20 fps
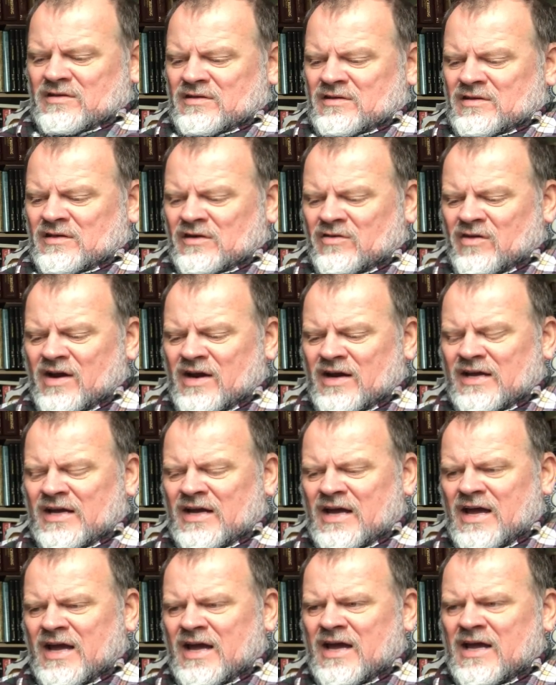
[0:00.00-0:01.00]
the Great
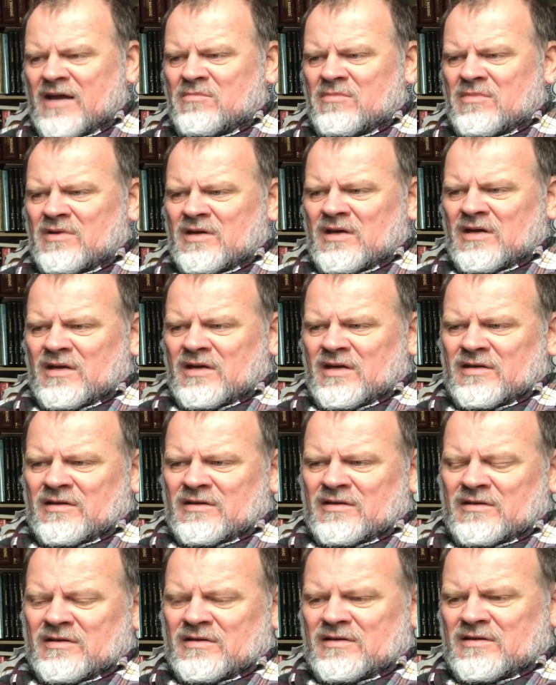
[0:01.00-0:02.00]
Game
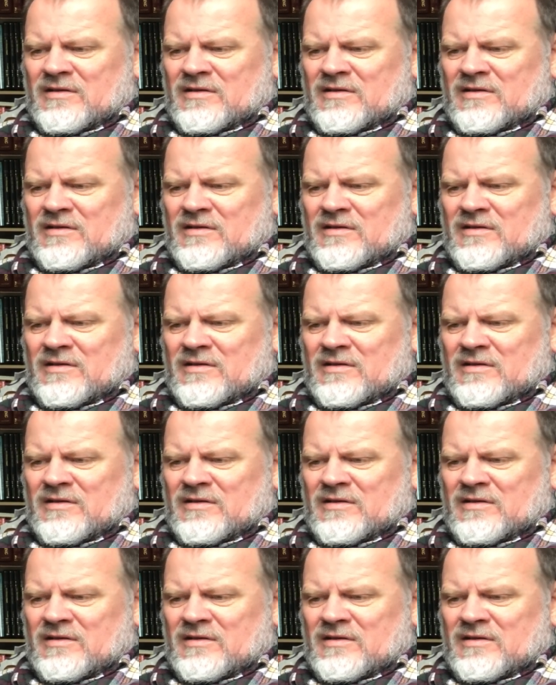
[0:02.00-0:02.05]
and